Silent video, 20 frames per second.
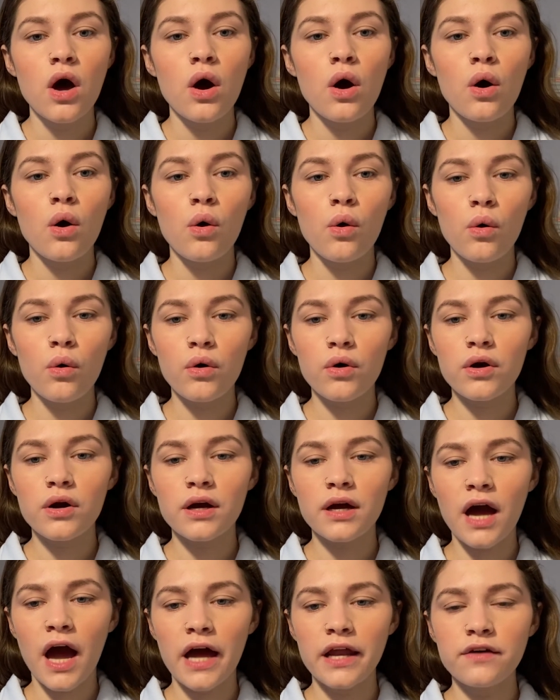Or
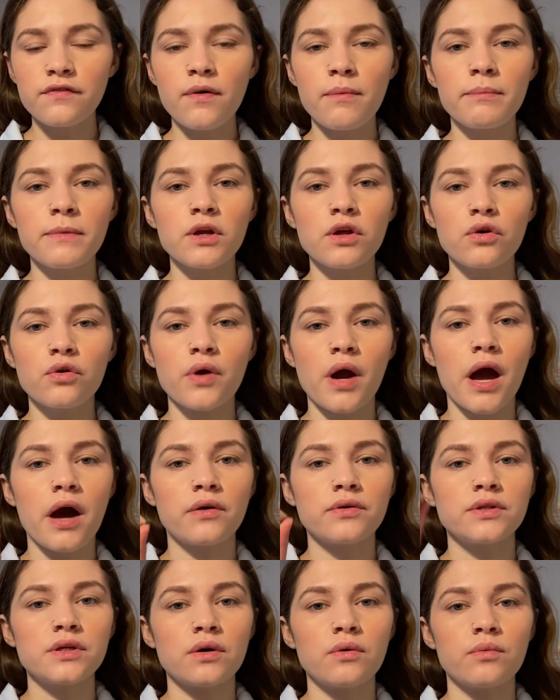kind of a middle
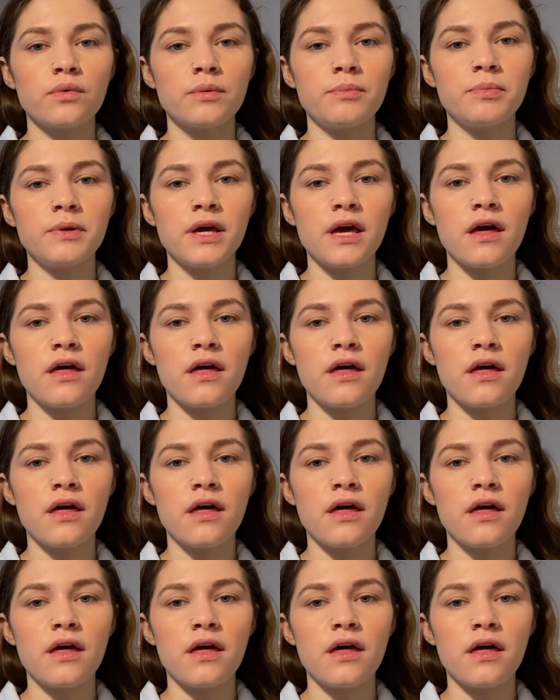ground would be